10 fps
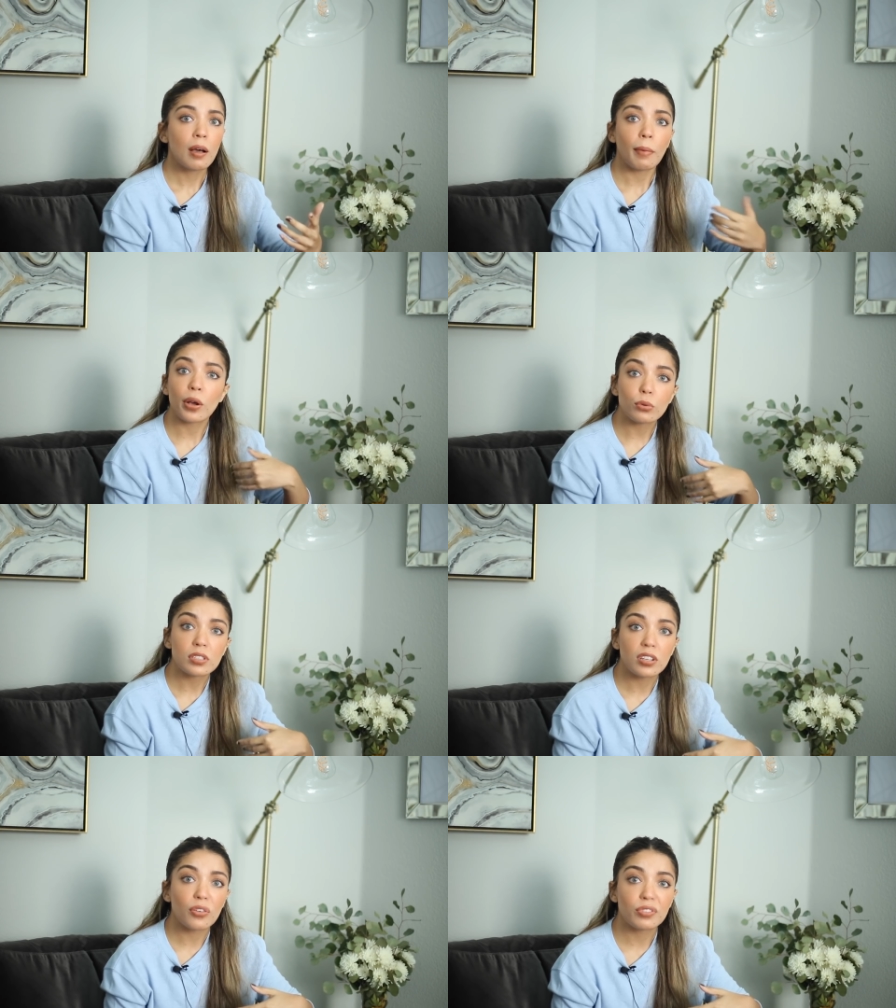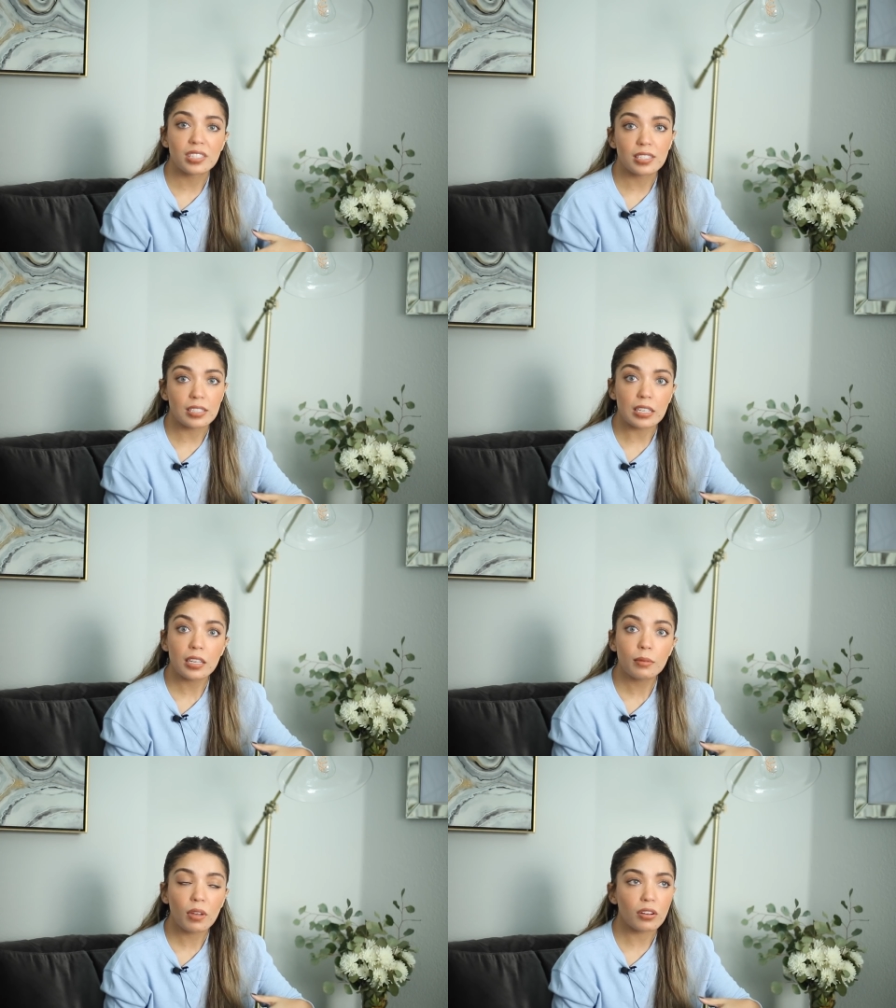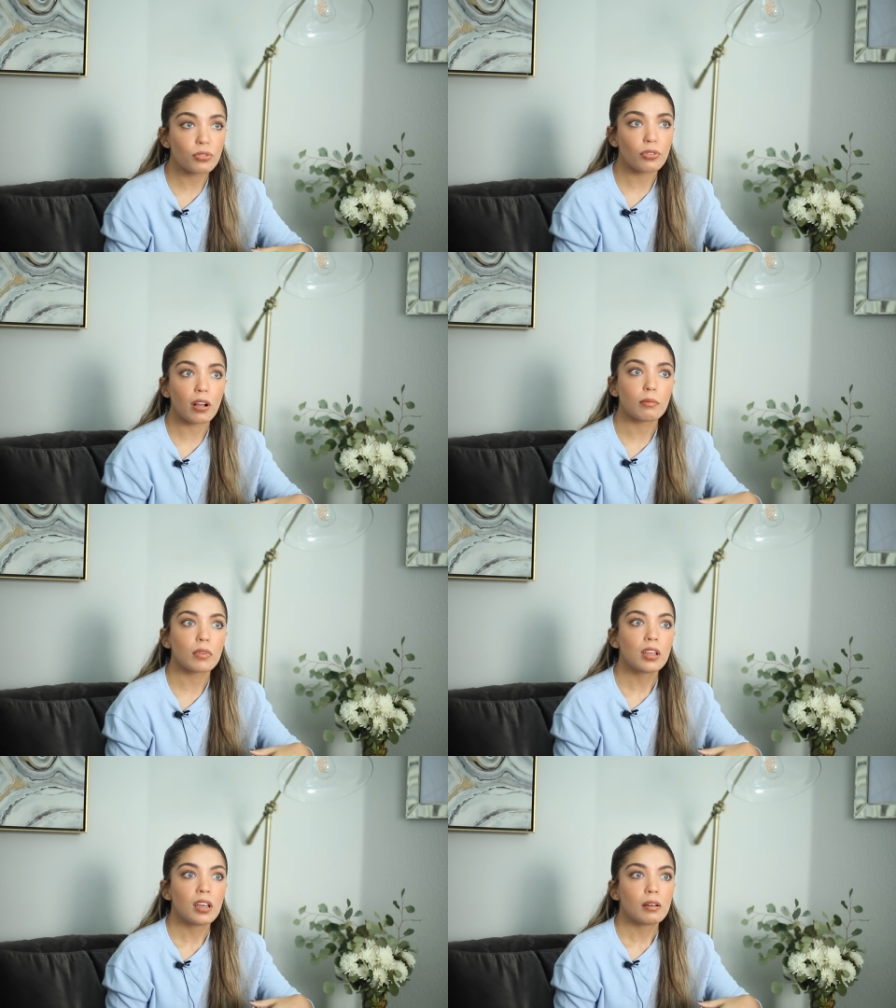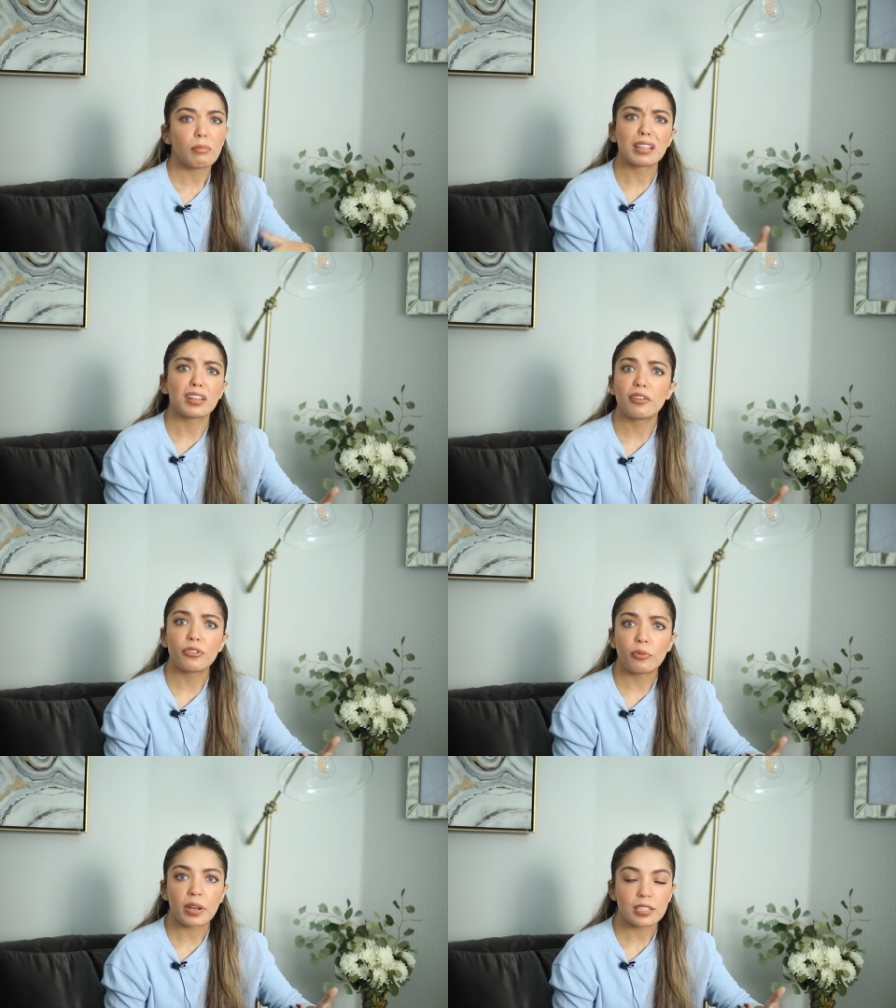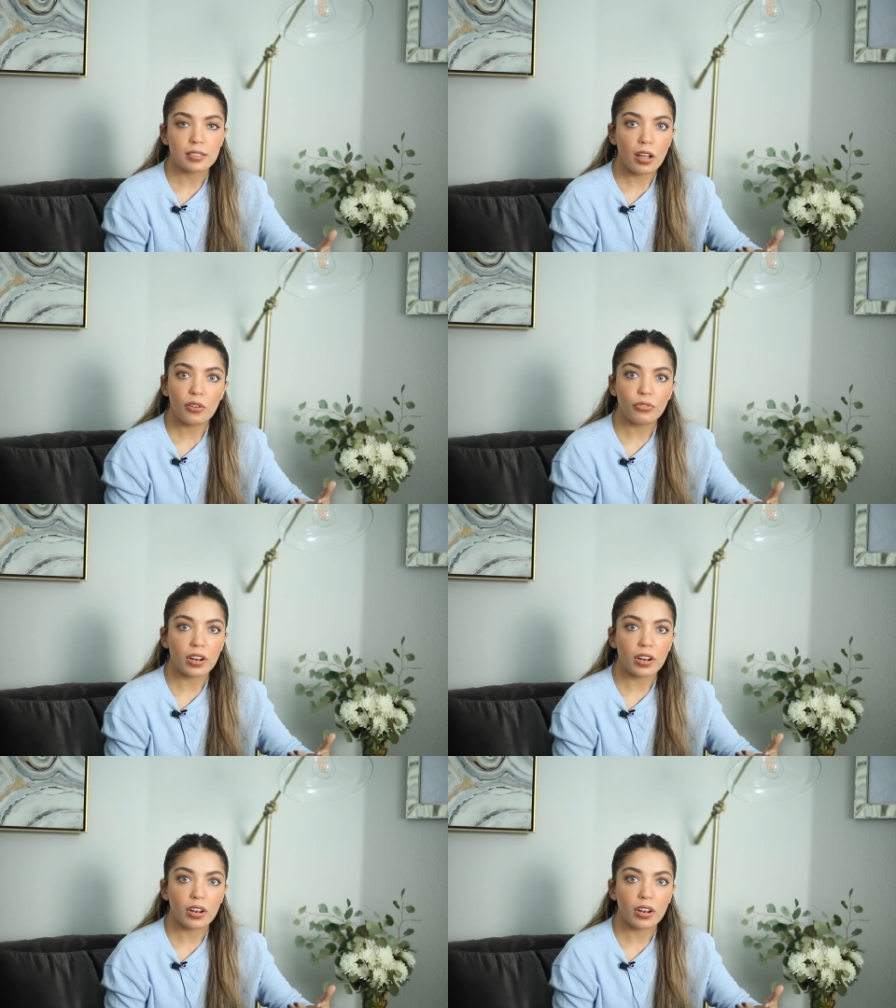my own self-esteem and from my love of myself.